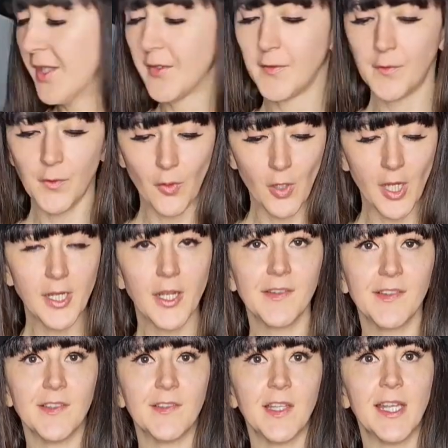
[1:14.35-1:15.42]
So I
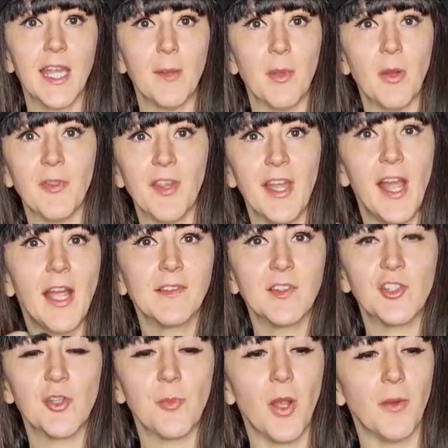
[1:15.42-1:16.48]
guess since I came out with an axe, I
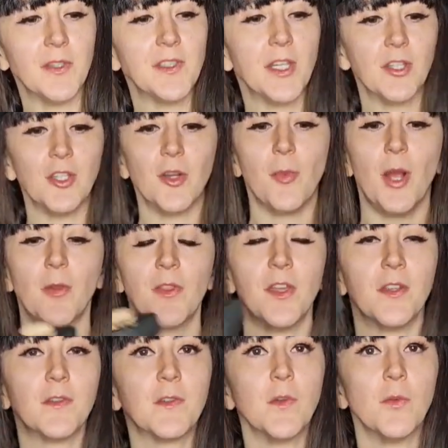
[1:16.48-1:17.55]
should probably tell you about
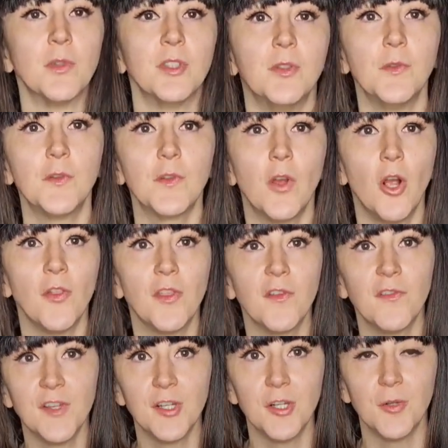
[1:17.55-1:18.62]
this. So when you saw the
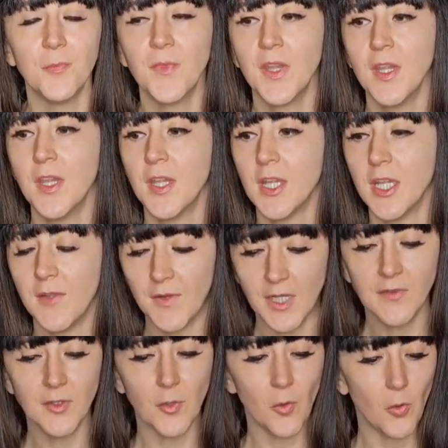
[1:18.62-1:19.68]
film, if I
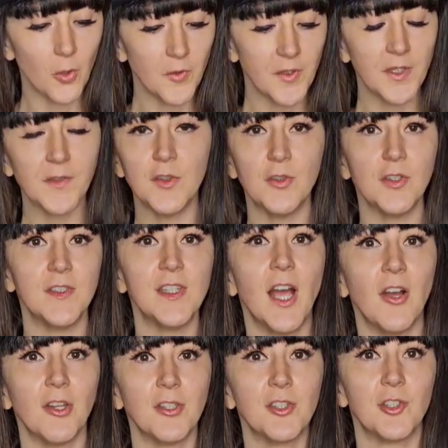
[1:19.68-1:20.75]
even hold this, you could
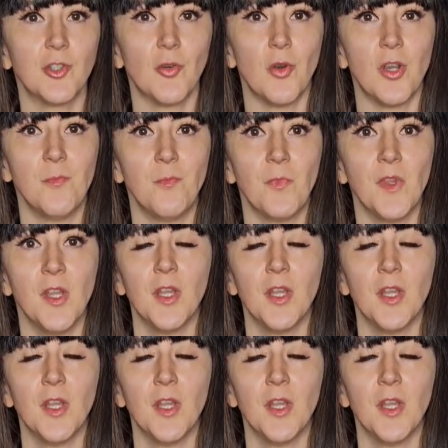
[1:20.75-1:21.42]
tell it's short.